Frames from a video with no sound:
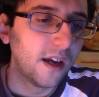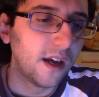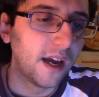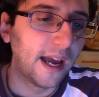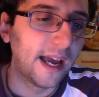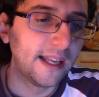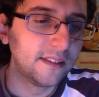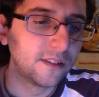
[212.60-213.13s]

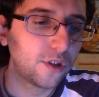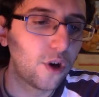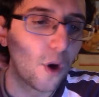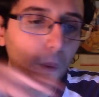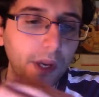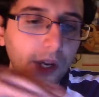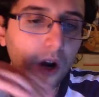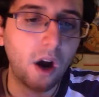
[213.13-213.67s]
and
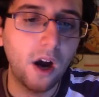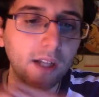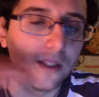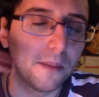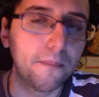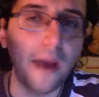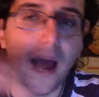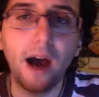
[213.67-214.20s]
going on
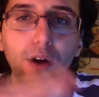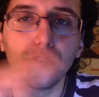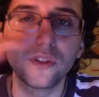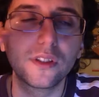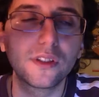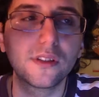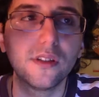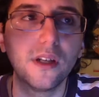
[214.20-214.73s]

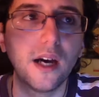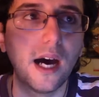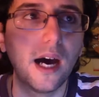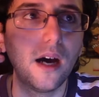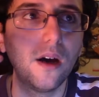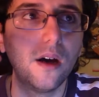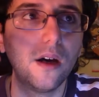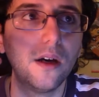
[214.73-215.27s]
about
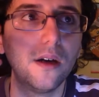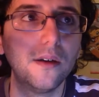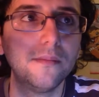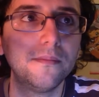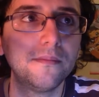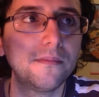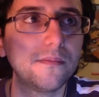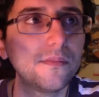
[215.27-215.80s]

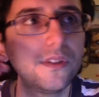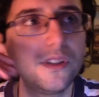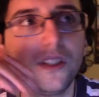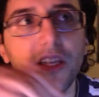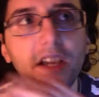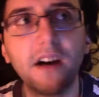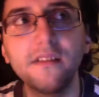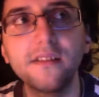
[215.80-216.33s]

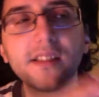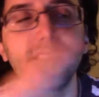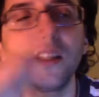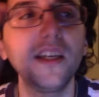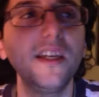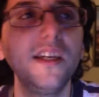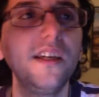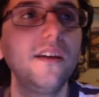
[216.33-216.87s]

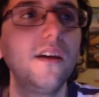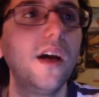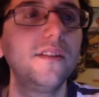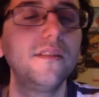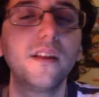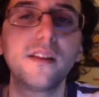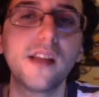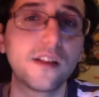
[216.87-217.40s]
DLC
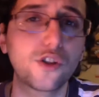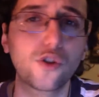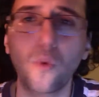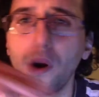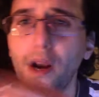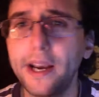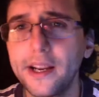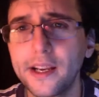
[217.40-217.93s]
and that
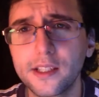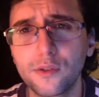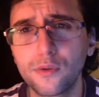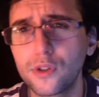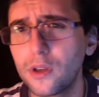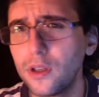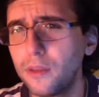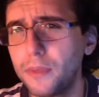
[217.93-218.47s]
Square Enix
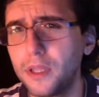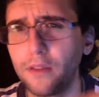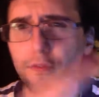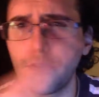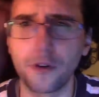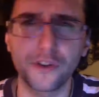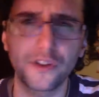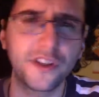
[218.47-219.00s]
was going to be the
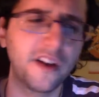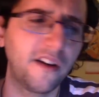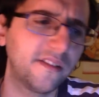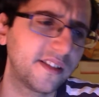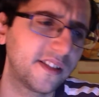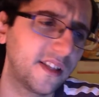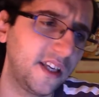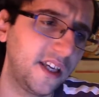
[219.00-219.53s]
first
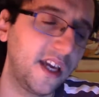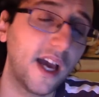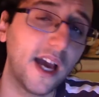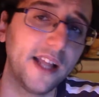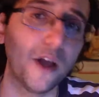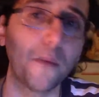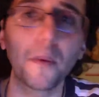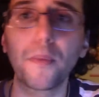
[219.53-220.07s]
DLC, and
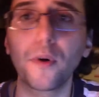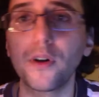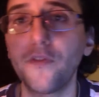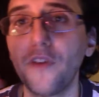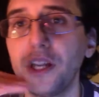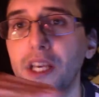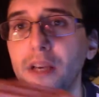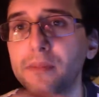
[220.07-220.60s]
now people are
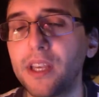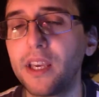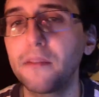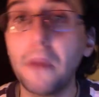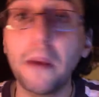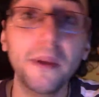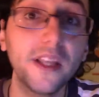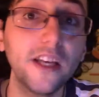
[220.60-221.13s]
defending him saying
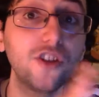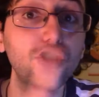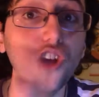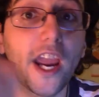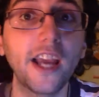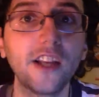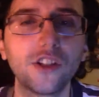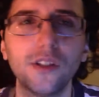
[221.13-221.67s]
maybe they
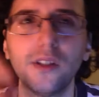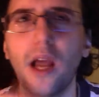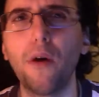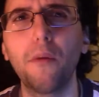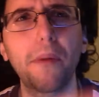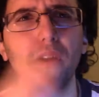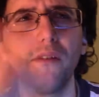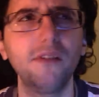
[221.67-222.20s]
changed, and now
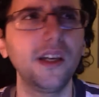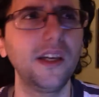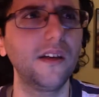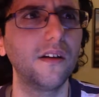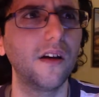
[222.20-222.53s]
apparently